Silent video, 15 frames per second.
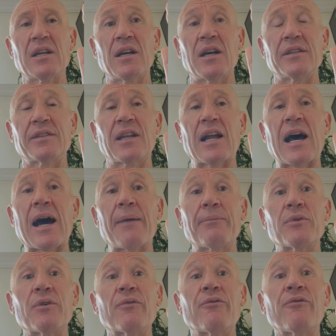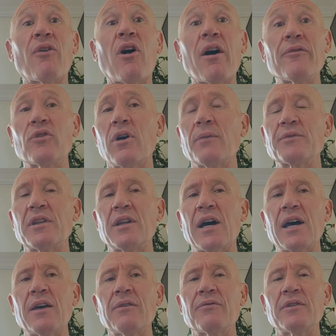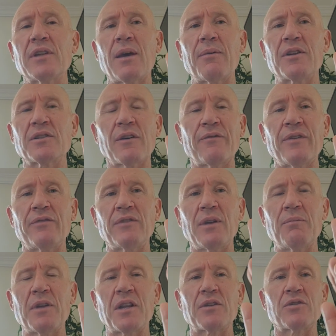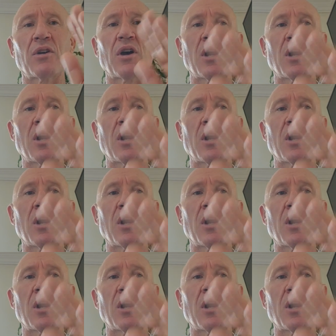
It's going to up to 5 times a day for 10 minutes, so 50 minutes.